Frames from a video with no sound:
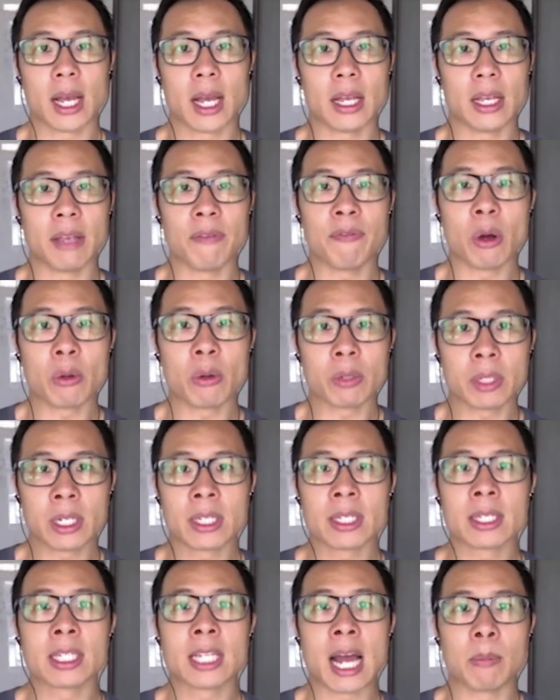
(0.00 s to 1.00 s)
if I was an
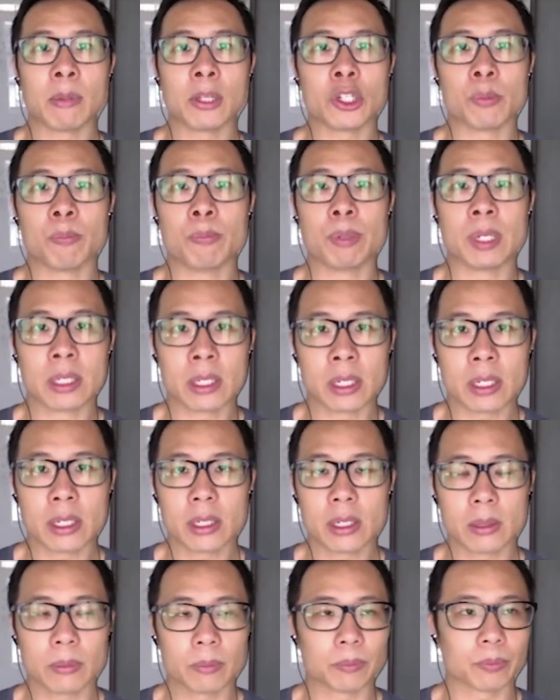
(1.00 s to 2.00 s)
established
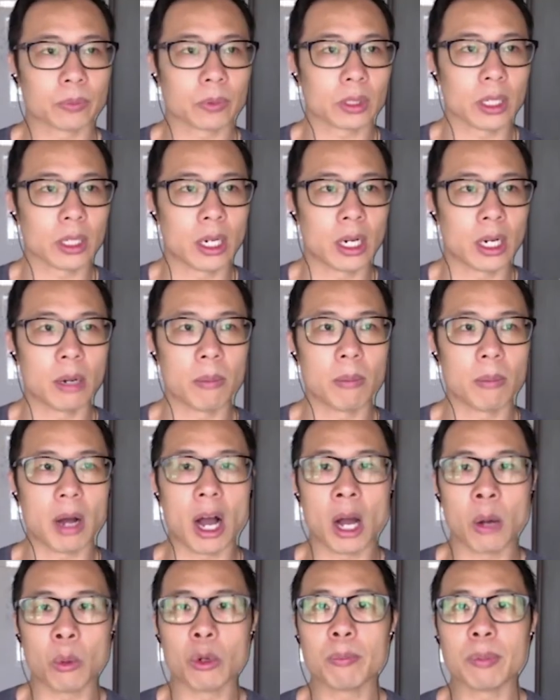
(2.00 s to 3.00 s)
business, I
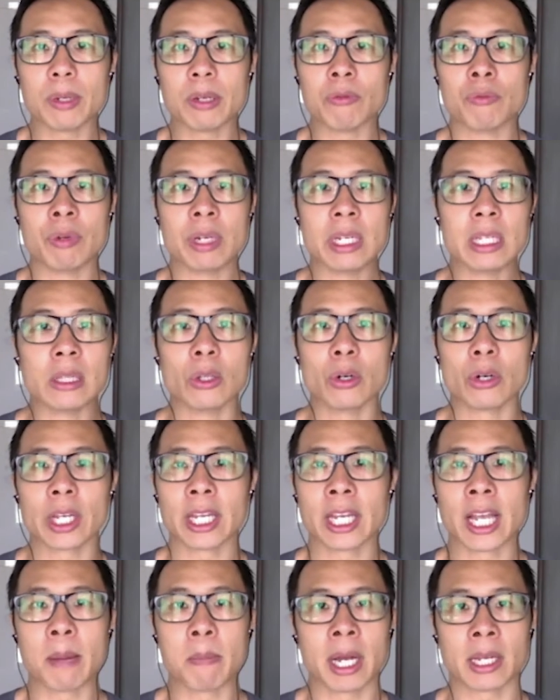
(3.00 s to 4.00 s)
would be re-looking
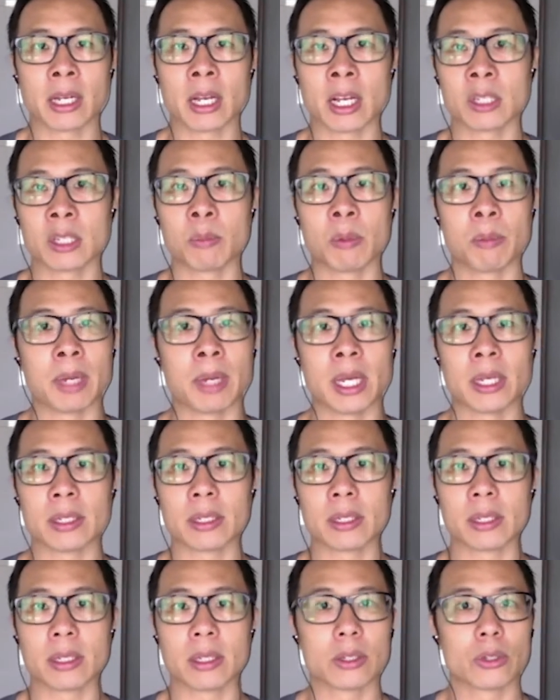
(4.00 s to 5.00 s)
at my customer
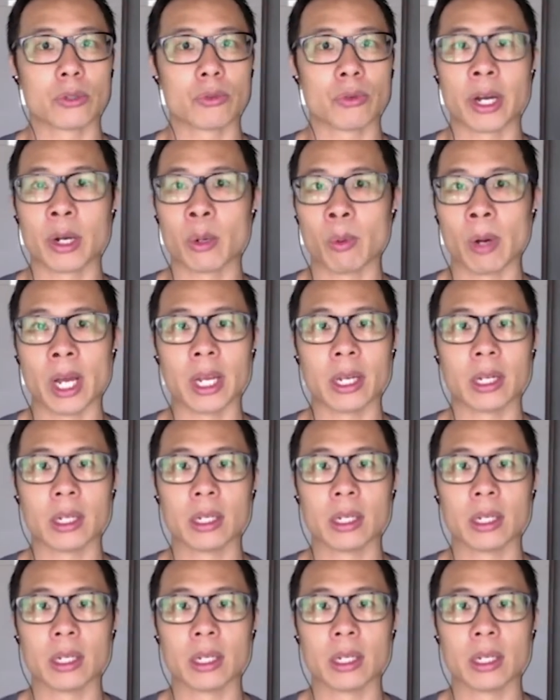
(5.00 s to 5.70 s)
base straight away.